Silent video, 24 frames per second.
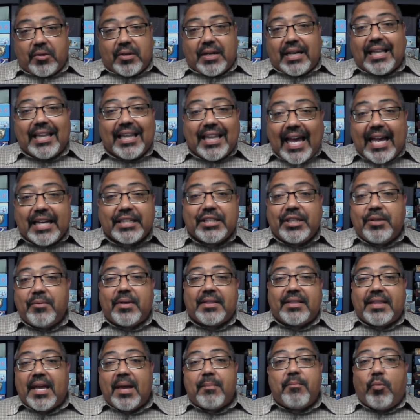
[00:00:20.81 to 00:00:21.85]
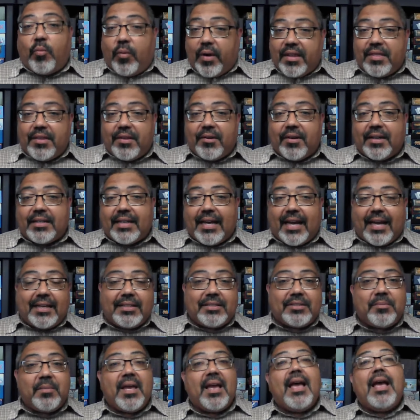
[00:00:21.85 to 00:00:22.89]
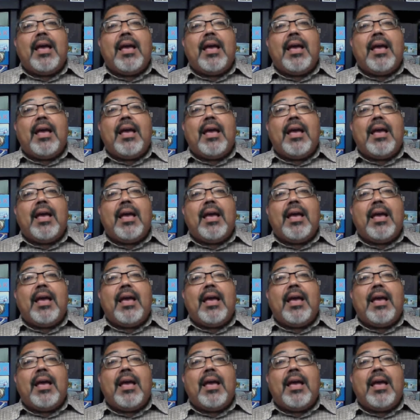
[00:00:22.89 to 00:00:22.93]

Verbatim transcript: clashing with them with your dice,